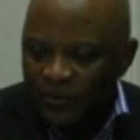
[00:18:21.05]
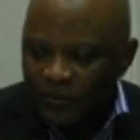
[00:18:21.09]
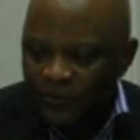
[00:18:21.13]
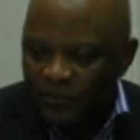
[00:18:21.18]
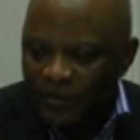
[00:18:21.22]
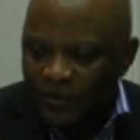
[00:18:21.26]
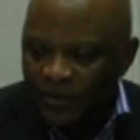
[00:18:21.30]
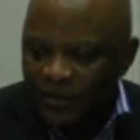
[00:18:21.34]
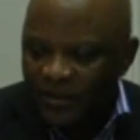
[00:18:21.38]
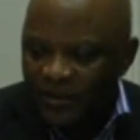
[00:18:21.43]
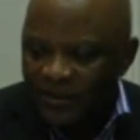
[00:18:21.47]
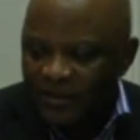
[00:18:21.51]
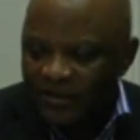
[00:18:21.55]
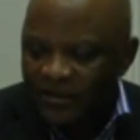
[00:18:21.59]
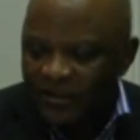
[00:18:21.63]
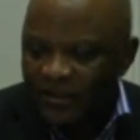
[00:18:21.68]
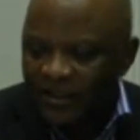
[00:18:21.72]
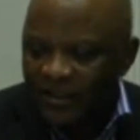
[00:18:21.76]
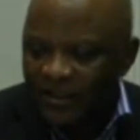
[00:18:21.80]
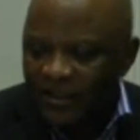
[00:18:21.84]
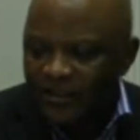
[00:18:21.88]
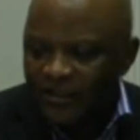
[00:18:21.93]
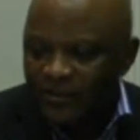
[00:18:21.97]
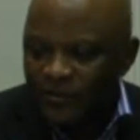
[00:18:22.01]

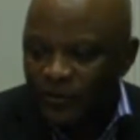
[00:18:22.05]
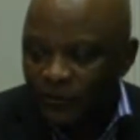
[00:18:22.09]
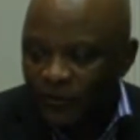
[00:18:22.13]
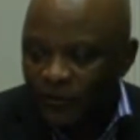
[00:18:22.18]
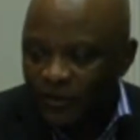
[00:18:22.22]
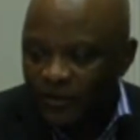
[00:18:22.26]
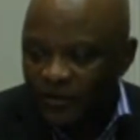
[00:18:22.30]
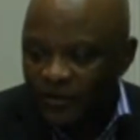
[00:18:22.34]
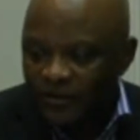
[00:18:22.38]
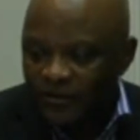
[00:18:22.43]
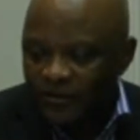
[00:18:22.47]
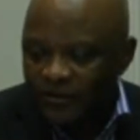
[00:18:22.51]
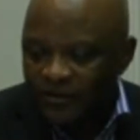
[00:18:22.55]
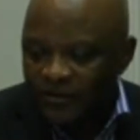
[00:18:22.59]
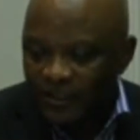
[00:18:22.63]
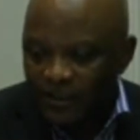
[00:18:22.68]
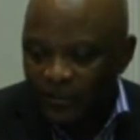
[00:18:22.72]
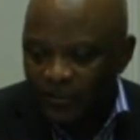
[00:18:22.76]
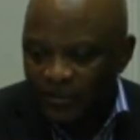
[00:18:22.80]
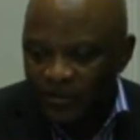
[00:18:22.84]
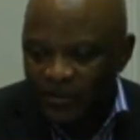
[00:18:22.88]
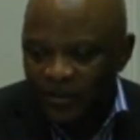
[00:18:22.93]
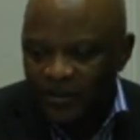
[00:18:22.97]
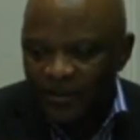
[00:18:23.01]
Preparedness and Innovation,
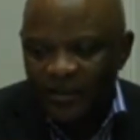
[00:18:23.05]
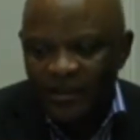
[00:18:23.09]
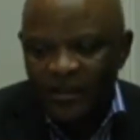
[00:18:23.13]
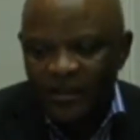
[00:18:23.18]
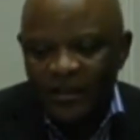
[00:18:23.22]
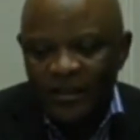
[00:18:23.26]
CEPI,